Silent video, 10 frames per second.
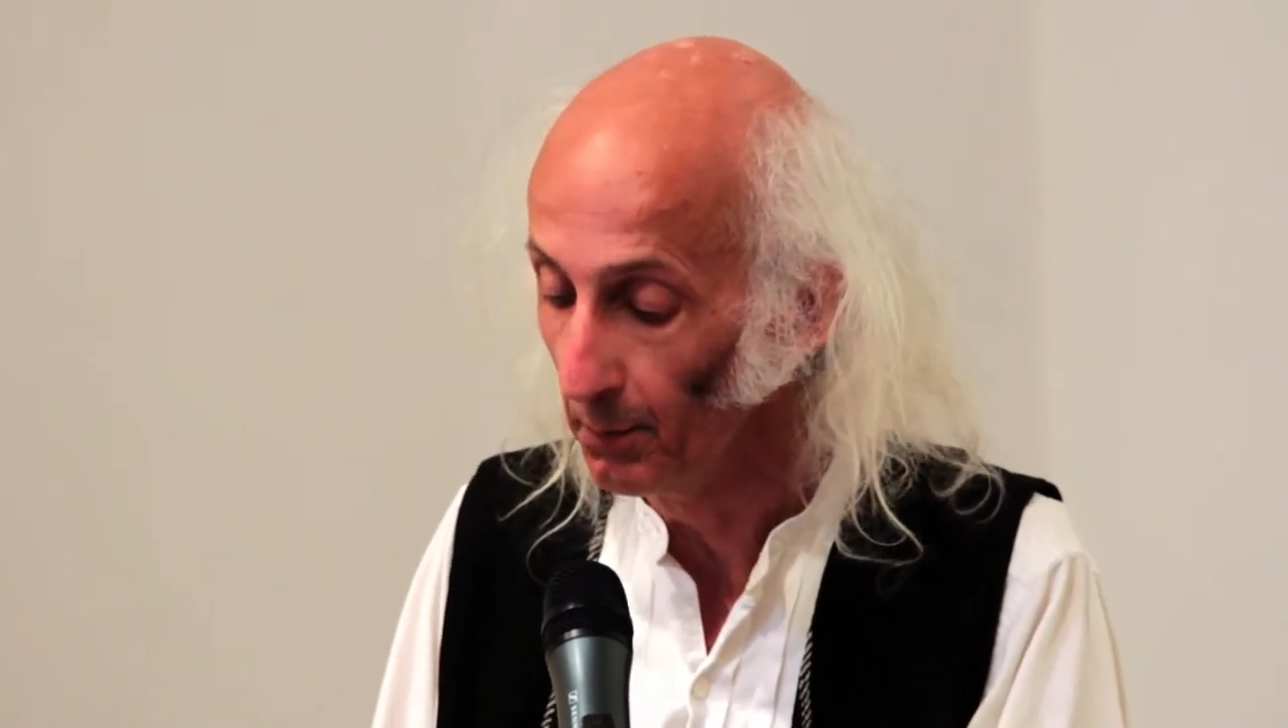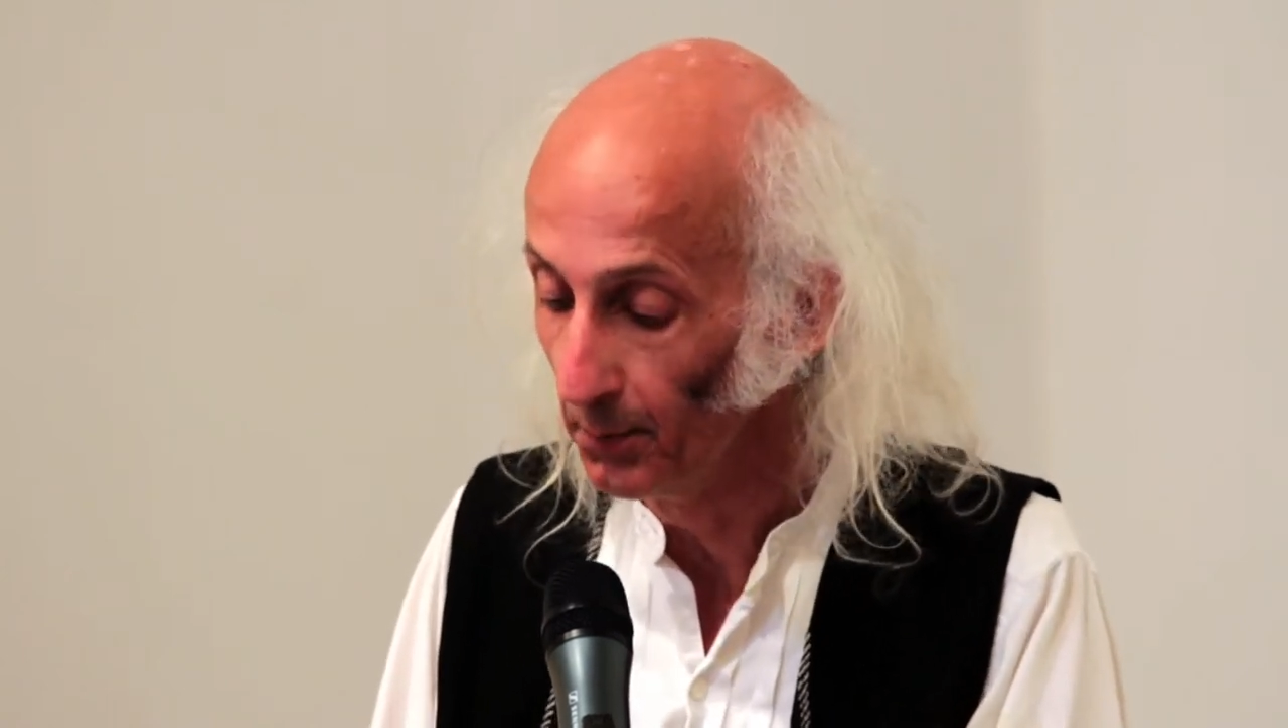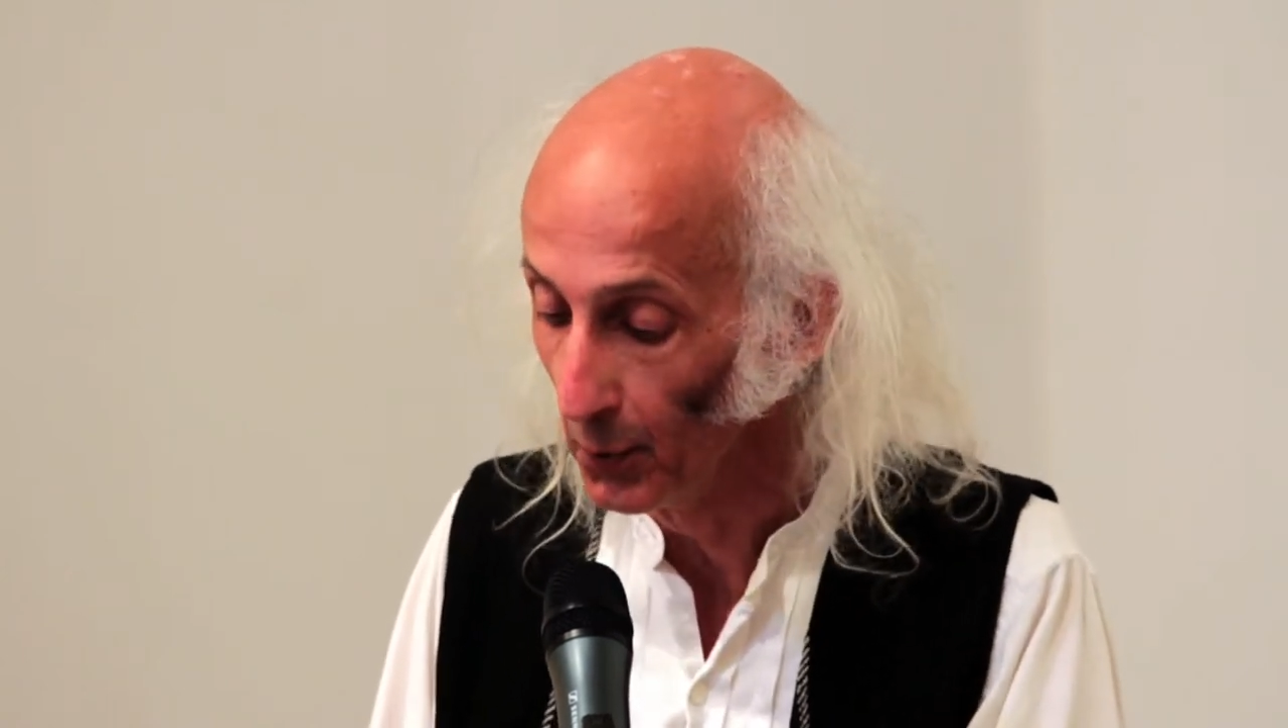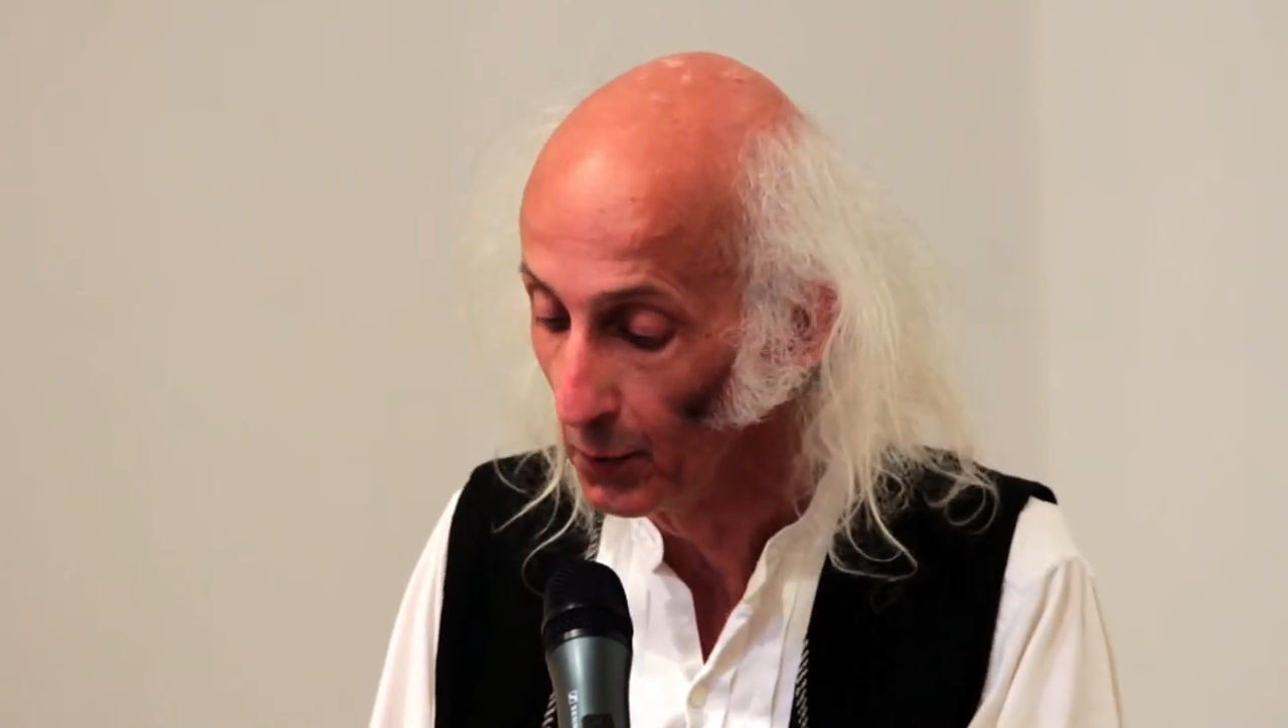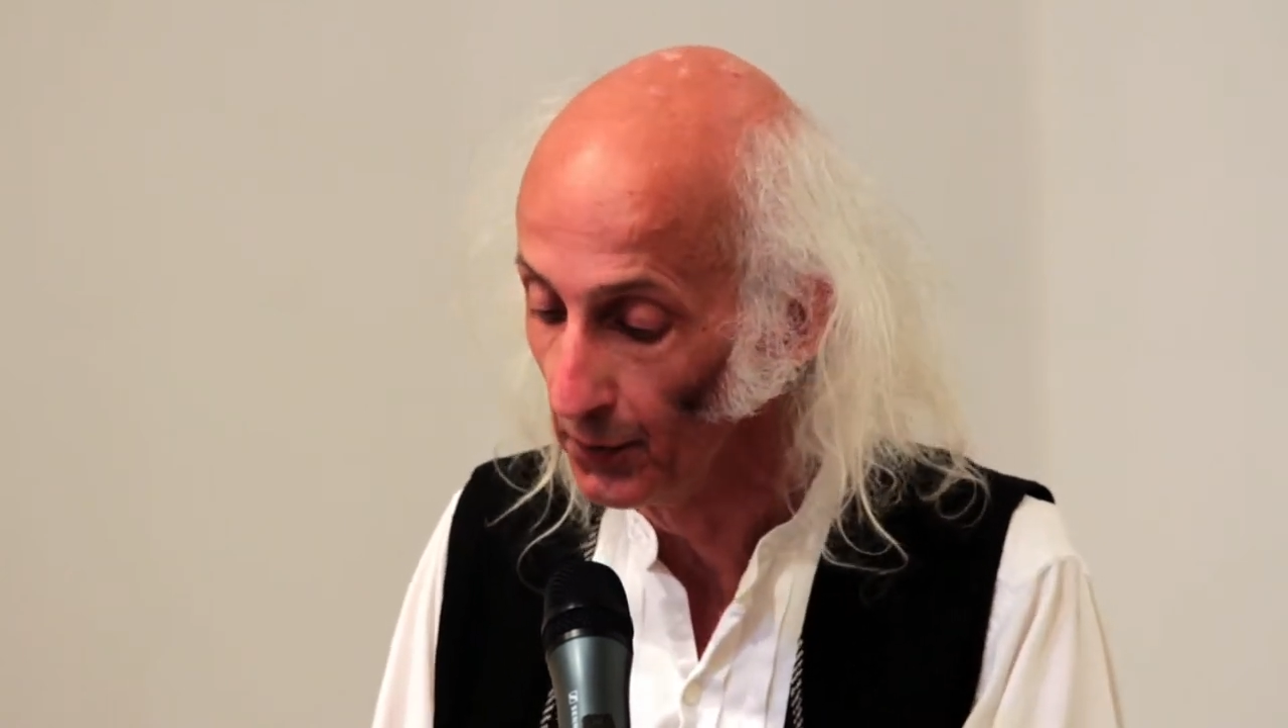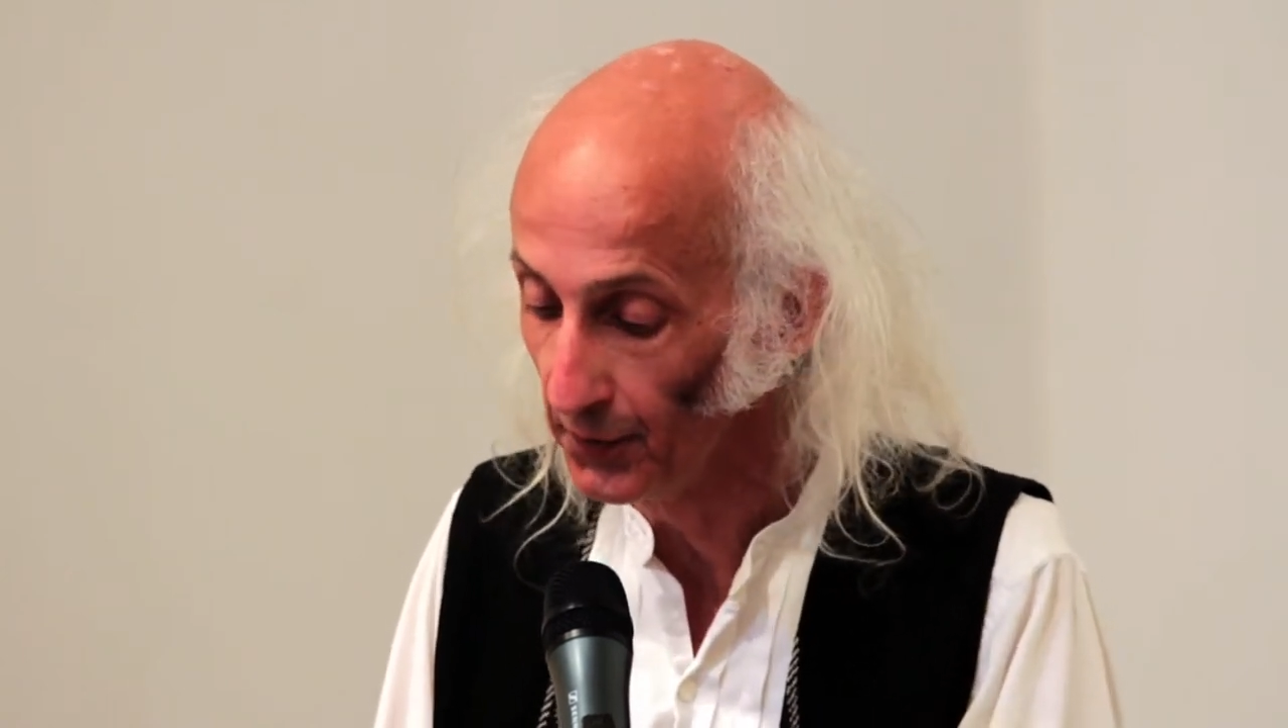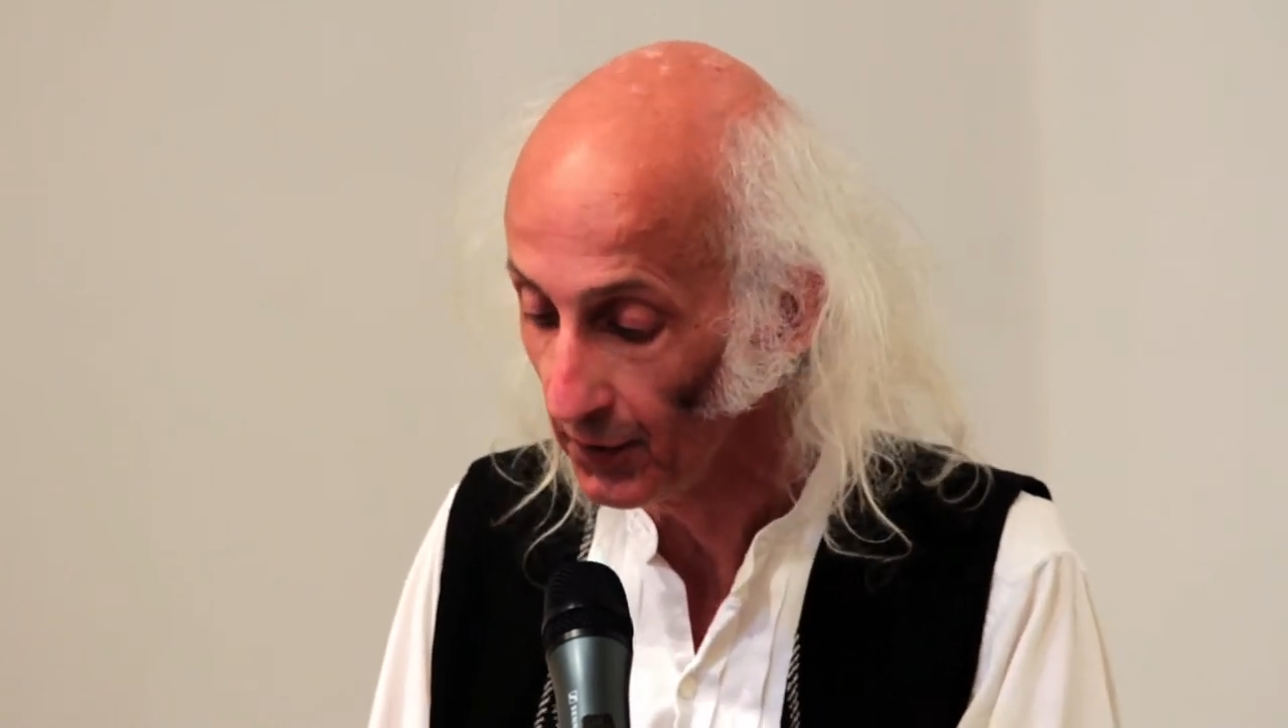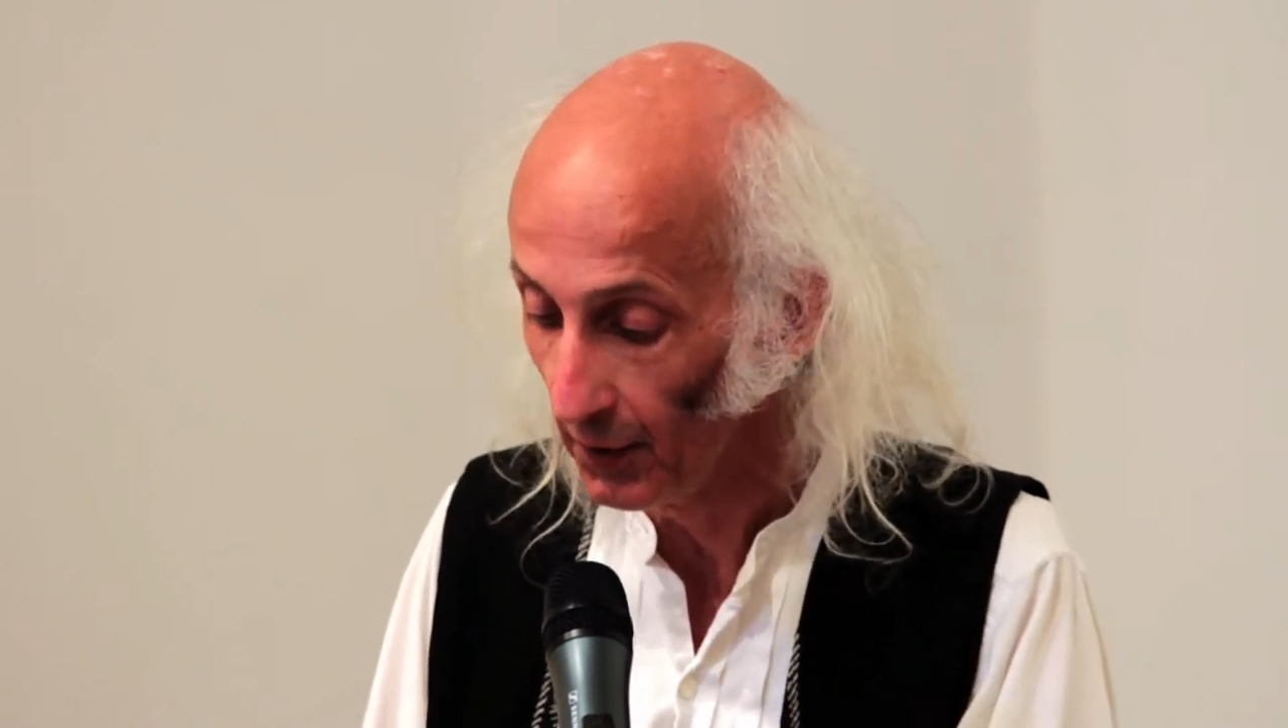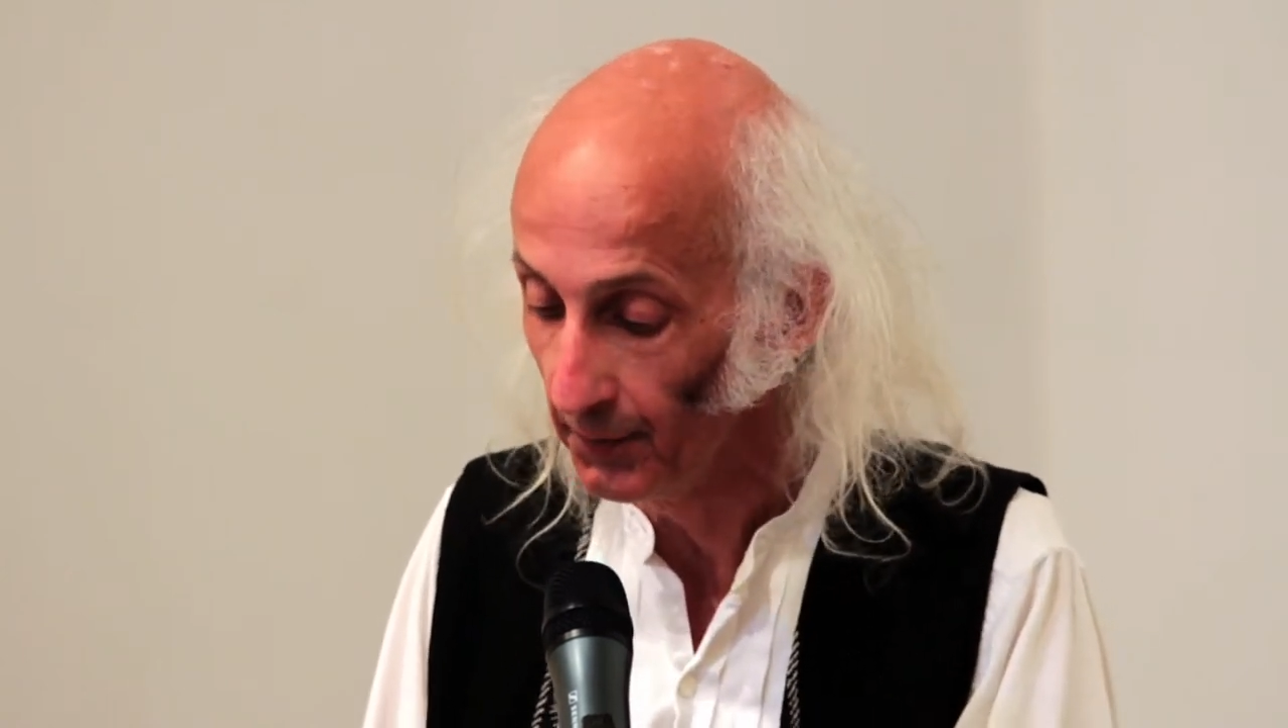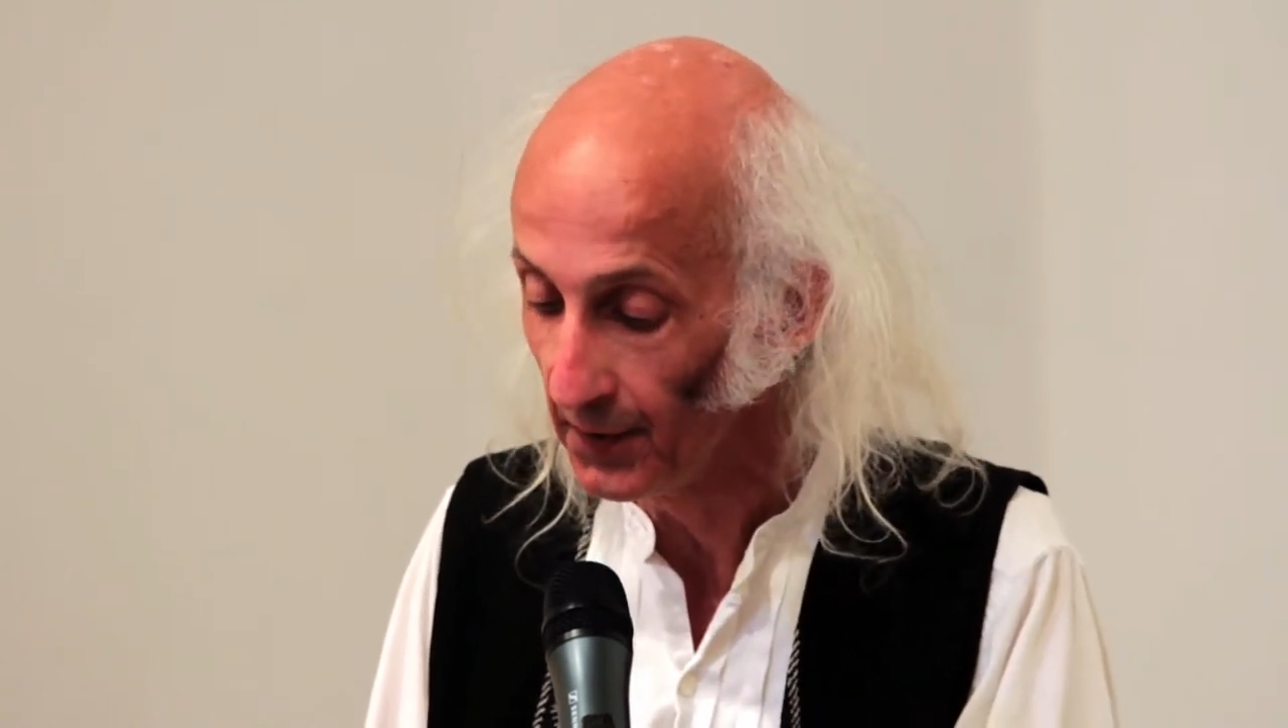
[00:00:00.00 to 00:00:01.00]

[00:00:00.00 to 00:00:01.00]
bulls of